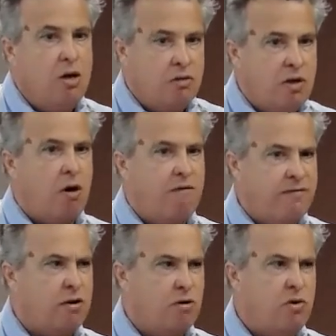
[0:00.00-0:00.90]
there are
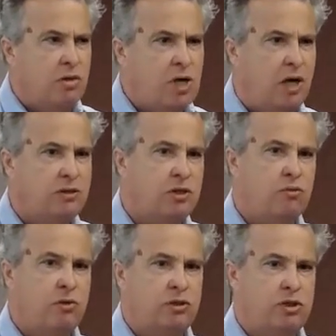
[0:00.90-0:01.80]
very real
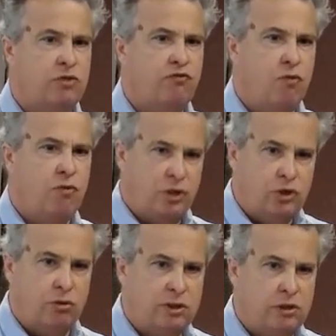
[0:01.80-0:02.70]
consequences for the
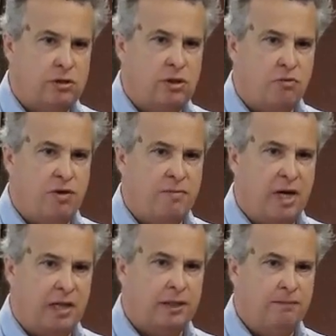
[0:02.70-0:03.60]
choices that we make.